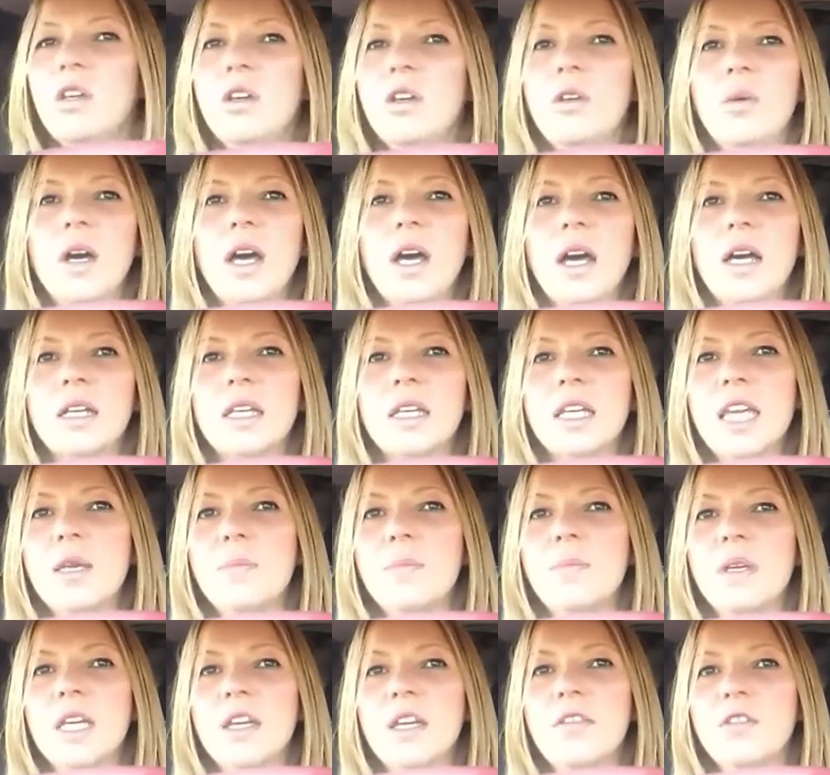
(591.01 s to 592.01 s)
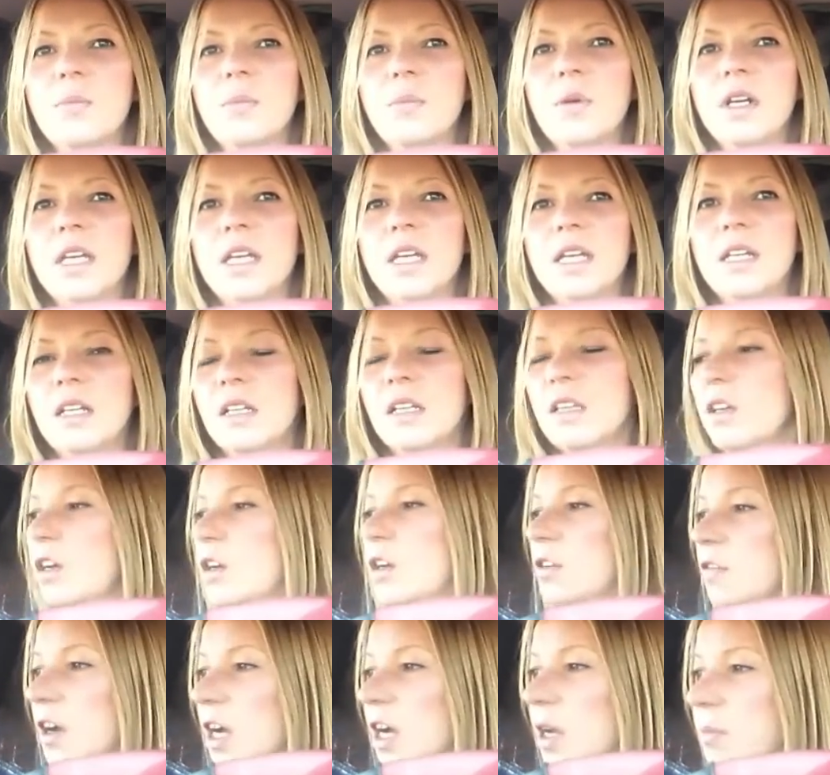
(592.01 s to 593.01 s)
who are keeping everybody in a
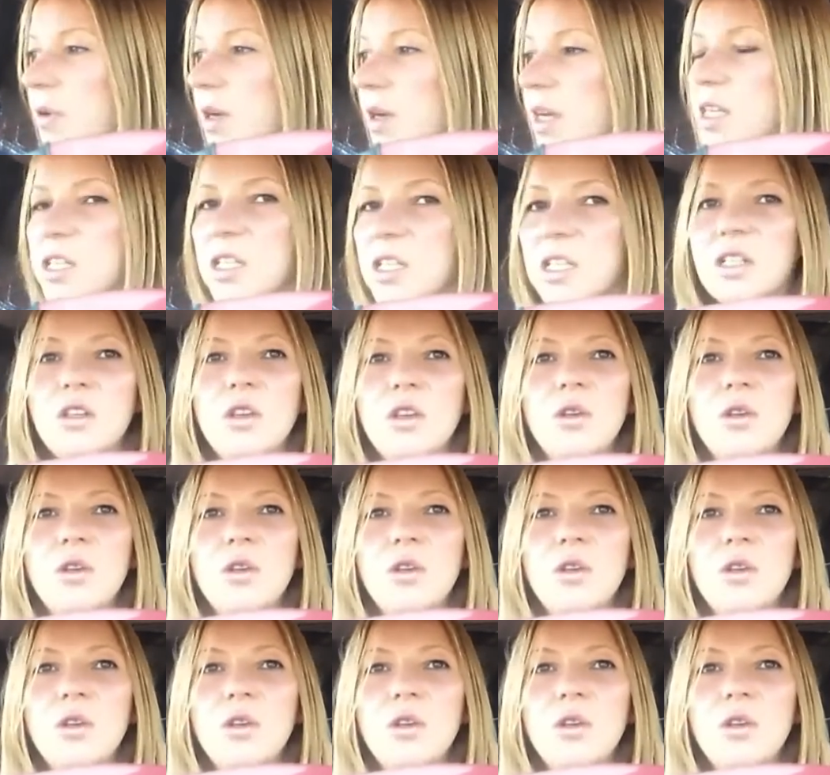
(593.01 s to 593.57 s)
low vibration,